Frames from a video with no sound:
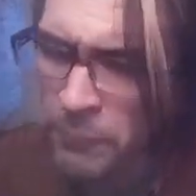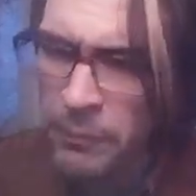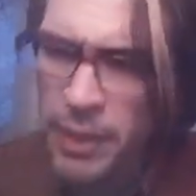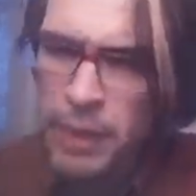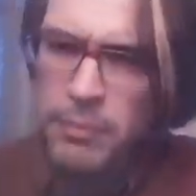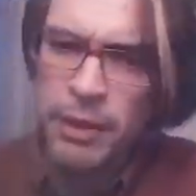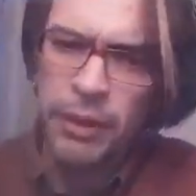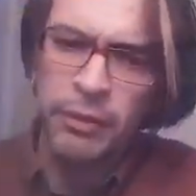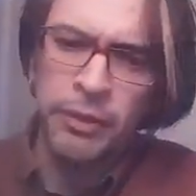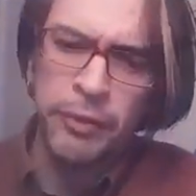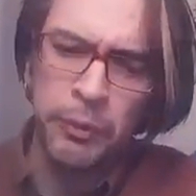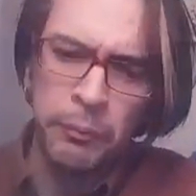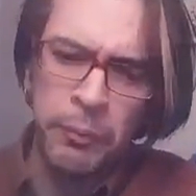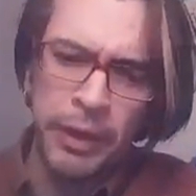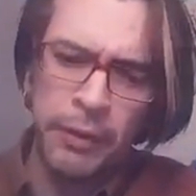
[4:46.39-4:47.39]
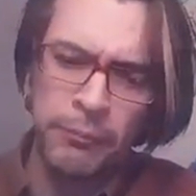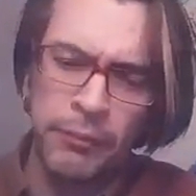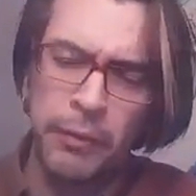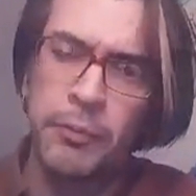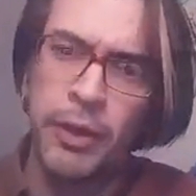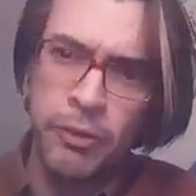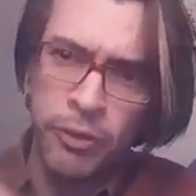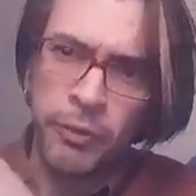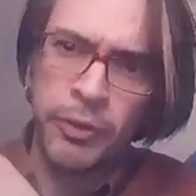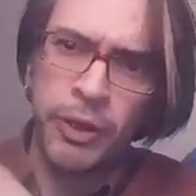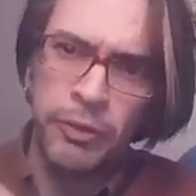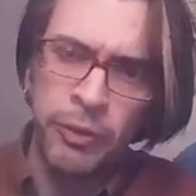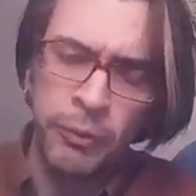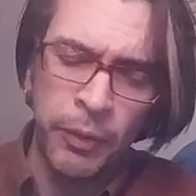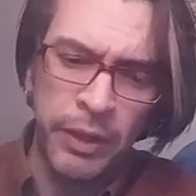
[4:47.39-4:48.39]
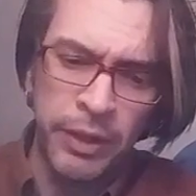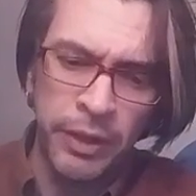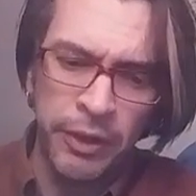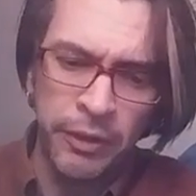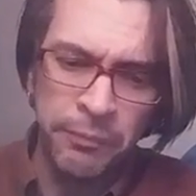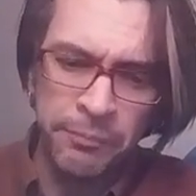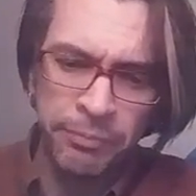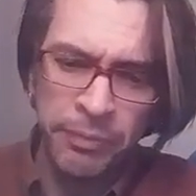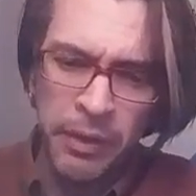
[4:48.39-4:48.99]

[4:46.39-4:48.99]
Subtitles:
Maybe a little bit. I'm going to do another one here.